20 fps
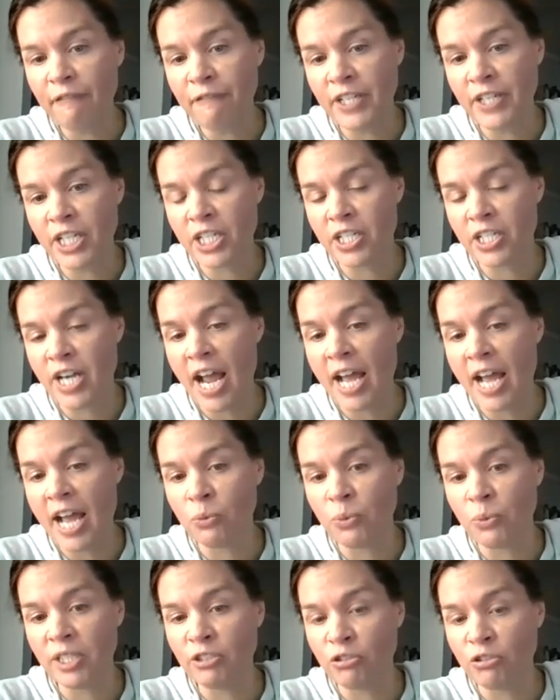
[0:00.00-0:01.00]
fear,
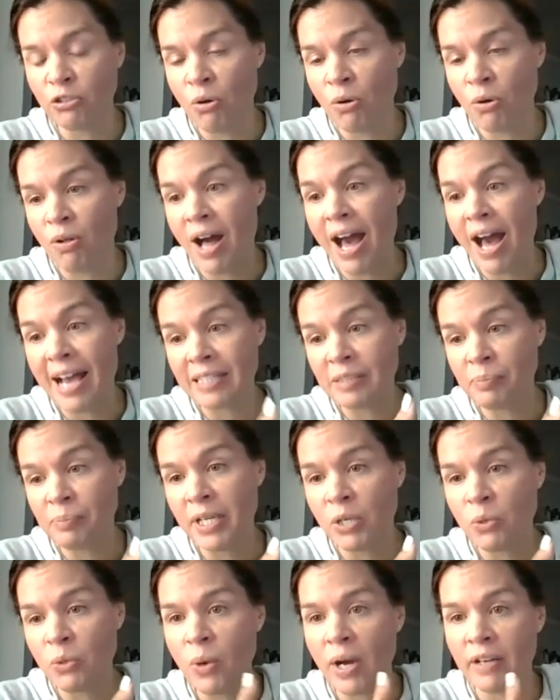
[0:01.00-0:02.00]
and withdrawal as
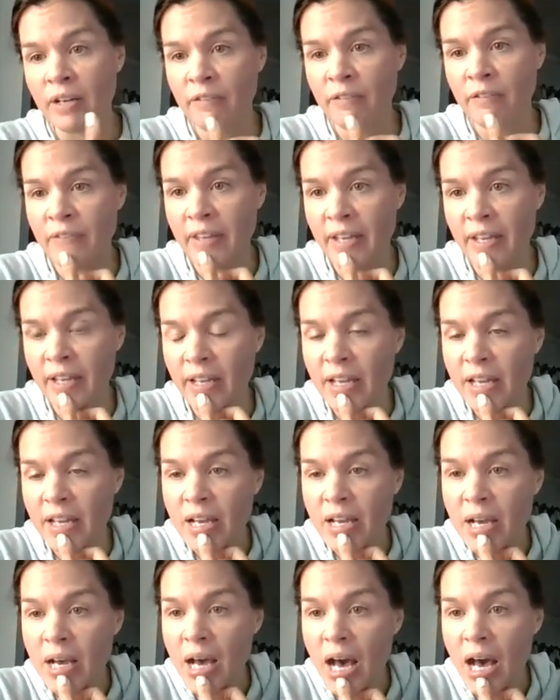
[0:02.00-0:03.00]
being one of the,
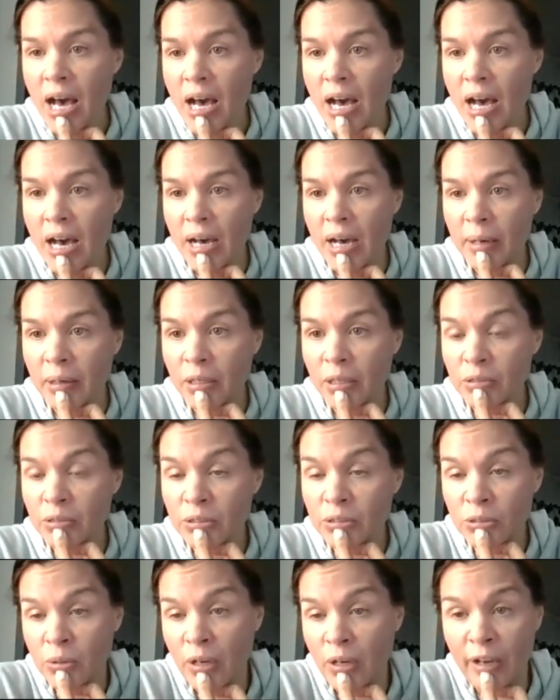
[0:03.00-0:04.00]

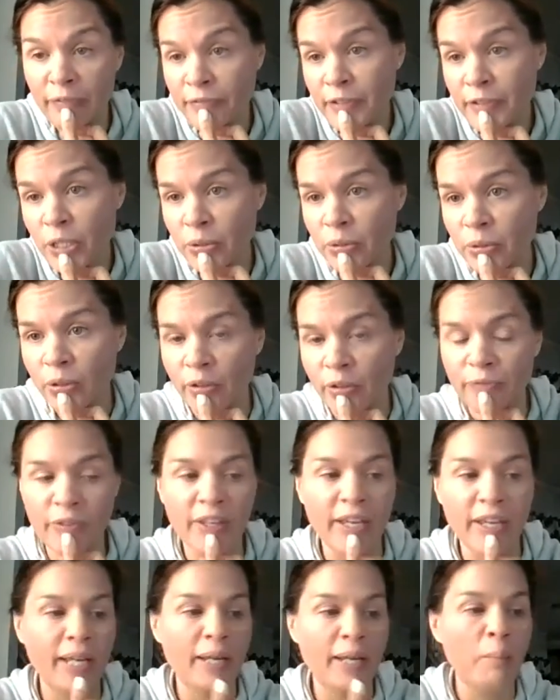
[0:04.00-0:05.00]
a few of
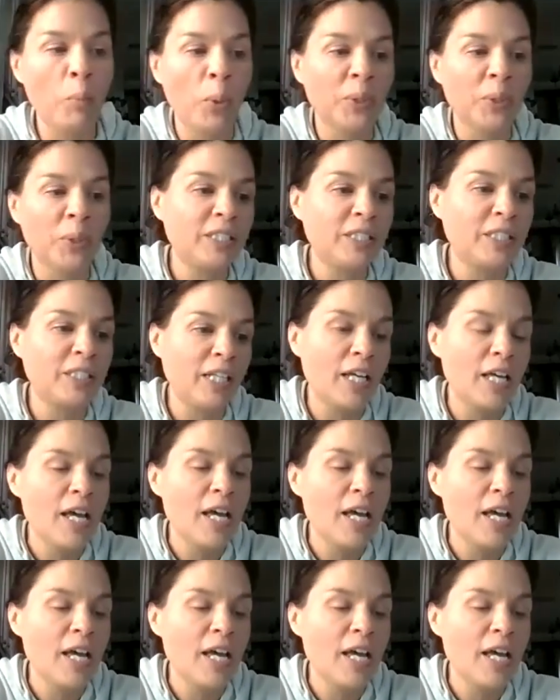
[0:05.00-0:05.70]
the most